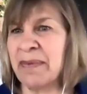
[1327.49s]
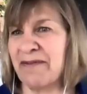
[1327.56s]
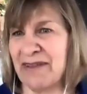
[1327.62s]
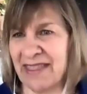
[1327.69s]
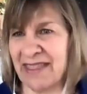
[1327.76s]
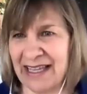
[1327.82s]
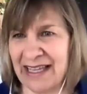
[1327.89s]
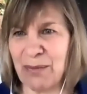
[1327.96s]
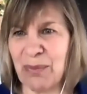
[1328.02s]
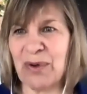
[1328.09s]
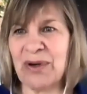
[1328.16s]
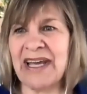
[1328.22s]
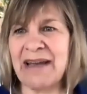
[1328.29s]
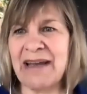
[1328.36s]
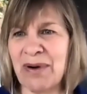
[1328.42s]
If you think of the
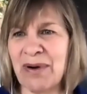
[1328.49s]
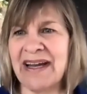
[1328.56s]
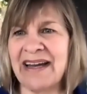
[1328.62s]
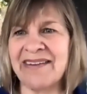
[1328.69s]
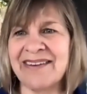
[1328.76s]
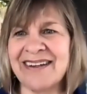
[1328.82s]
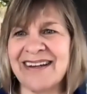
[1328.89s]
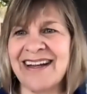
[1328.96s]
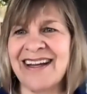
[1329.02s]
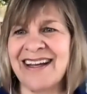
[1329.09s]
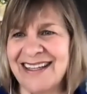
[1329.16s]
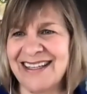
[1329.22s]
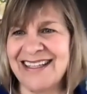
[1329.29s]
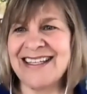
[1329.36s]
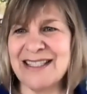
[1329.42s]
Brene Brown,
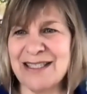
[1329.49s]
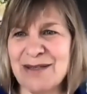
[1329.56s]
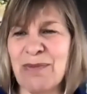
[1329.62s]
it's we